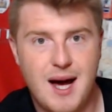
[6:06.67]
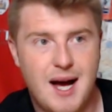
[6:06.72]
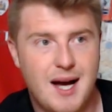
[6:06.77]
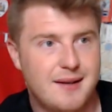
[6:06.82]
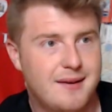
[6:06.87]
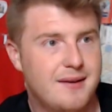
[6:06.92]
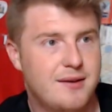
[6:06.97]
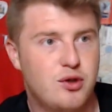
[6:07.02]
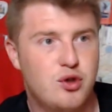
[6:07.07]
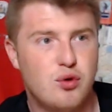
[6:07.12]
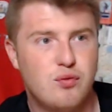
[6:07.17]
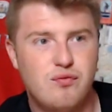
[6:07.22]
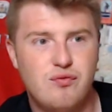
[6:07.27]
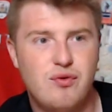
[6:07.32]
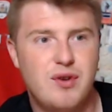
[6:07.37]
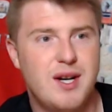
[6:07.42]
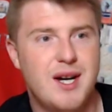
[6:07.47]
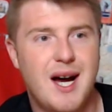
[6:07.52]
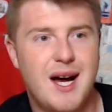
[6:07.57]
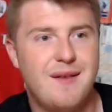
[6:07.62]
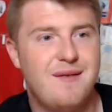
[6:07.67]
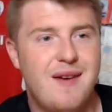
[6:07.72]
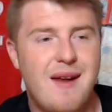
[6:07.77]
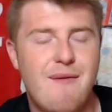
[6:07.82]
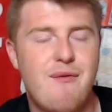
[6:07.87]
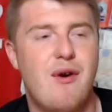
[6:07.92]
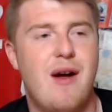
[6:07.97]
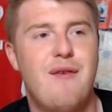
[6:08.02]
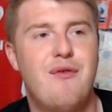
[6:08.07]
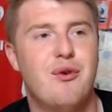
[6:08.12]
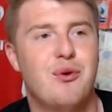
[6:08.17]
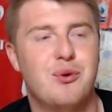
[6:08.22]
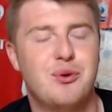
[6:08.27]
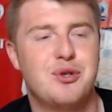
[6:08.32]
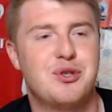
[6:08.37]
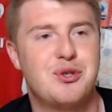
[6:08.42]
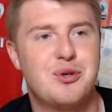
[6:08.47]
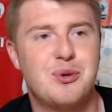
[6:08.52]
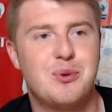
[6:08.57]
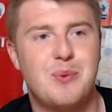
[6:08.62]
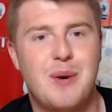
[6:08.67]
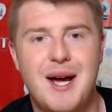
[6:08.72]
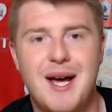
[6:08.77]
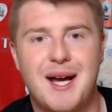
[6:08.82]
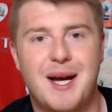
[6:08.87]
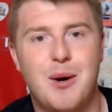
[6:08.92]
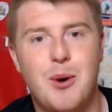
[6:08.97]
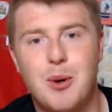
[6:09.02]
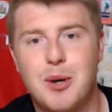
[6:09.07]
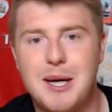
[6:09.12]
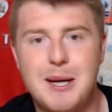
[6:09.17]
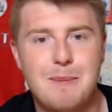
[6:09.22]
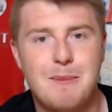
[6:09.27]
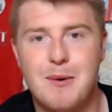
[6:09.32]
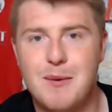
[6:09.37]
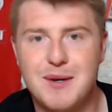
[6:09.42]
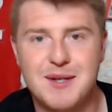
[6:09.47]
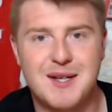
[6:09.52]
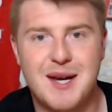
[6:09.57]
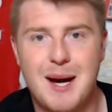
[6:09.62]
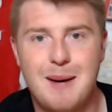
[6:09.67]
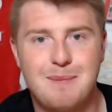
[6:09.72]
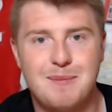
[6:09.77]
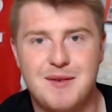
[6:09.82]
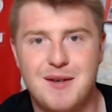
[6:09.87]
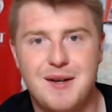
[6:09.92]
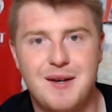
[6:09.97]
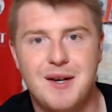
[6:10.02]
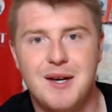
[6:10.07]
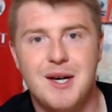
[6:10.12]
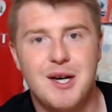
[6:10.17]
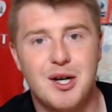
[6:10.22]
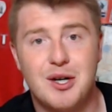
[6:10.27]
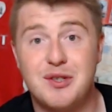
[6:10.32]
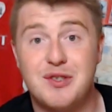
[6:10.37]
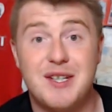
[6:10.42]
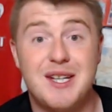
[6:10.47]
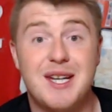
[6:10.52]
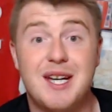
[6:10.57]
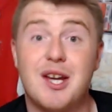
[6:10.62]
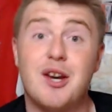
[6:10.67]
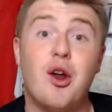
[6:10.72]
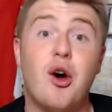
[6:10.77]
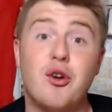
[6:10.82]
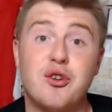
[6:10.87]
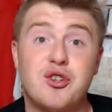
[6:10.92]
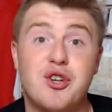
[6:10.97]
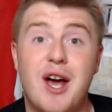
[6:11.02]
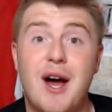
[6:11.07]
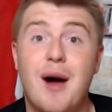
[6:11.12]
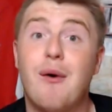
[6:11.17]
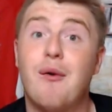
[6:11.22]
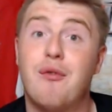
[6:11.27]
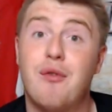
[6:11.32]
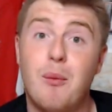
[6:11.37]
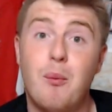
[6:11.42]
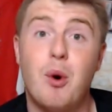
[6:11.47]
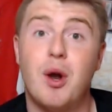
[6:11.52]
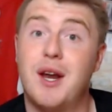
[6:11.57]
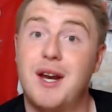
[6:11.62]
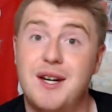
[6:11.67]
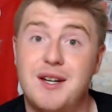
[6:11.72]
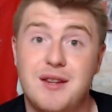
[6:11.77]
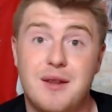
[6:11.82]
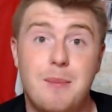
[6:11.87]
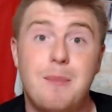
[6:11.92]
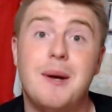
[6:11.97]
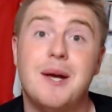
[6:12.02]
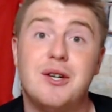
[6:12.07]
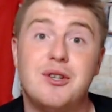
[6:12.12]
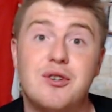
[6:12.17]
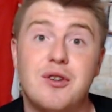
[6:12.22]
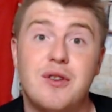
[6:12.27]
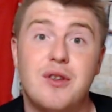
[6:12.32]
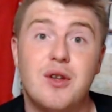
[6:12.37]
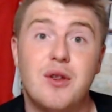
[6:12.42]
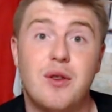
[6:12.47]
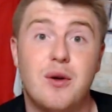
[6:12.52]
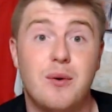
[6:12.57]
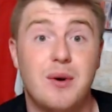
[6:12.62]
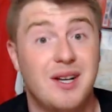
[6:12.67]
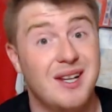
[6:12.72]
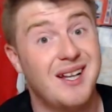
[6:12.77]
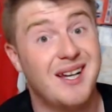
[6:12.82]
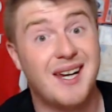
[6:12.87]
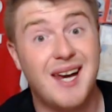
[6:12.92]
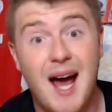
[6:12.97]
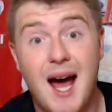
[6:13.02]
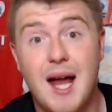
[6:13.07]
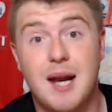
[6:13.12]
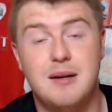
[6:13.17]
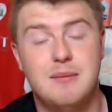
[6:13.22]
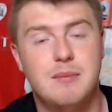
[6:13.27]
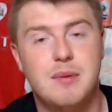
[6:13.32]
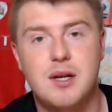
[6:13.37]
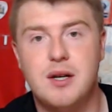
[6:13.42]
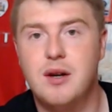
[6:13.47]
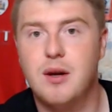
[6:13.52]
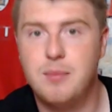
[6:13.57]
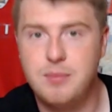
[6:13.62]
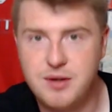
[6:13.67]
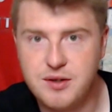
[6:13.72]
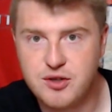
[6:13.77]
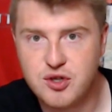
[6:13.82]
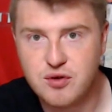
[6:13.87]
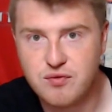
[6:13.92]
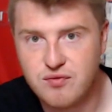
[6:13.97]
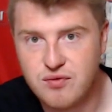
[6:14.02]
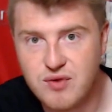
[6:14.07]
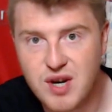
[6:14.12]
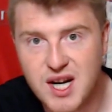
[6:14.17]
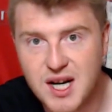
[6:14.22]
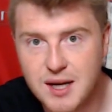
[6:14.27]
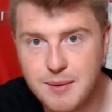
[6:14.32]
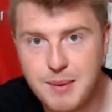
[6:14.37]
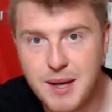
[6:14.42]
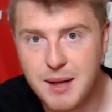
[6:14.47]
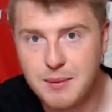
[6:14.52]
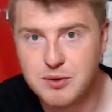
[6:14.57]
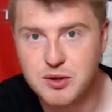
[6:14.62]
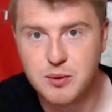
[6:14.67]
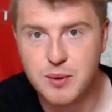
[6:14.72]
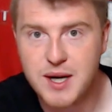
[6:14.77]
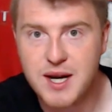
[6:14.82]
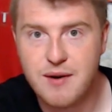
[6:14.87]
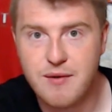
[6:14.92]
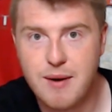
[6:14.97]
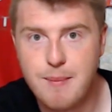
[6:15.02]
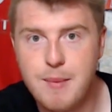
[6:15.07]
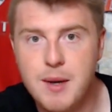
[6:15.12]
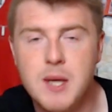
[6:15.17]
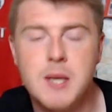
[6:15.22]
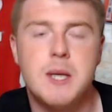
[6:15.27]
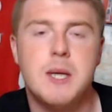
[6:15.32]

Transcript: I never ever understood why a goalkeeper is captain, because he cannot shout from one end of the pitch to the other. Well, he can, but nobody should really be able to hear him.